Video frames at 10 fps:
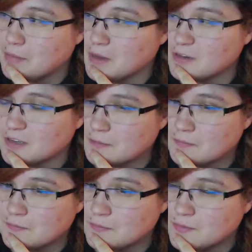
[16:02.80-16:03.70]

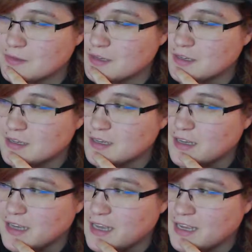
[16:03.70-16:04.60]
Beldum,
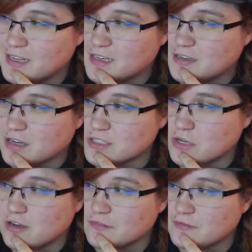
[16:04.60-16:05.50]
it cuts
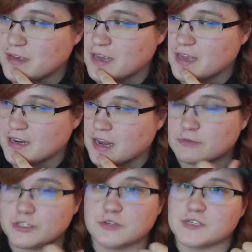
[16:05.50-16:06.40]
off. And I
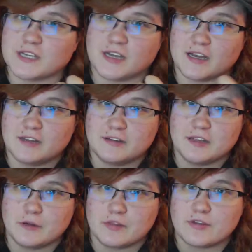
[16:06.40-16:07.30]
was using a,
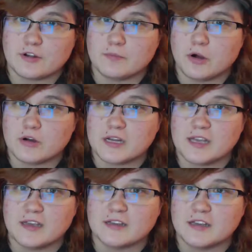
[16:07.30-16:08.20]
you know, a
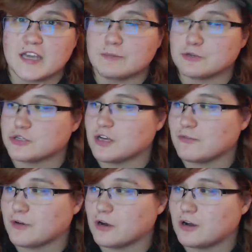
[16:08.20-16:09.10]
third-party capture
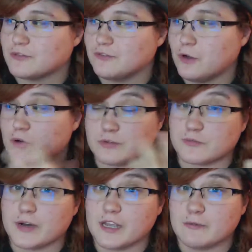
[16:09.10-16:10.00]
software off the phone. It was
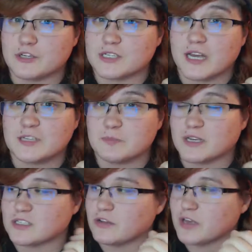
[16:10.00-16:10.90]
free, which is nice,
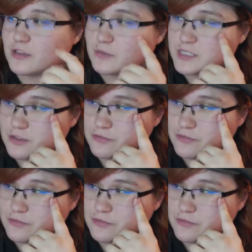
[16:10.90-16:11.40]
because all the other ones